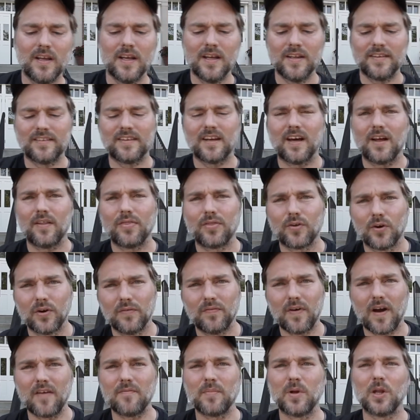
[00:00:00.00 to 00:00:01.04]
It's a
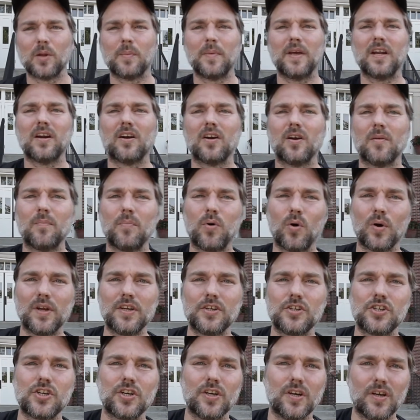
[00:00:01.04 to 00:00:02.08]
35mm point and
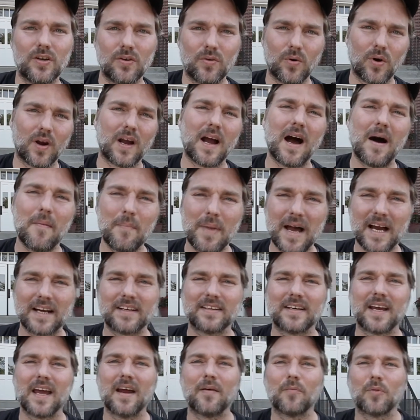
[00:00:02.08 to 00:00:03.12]
shoot or compact
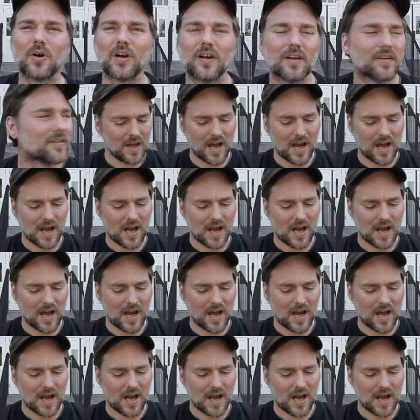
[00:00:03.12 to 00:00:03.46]
camera.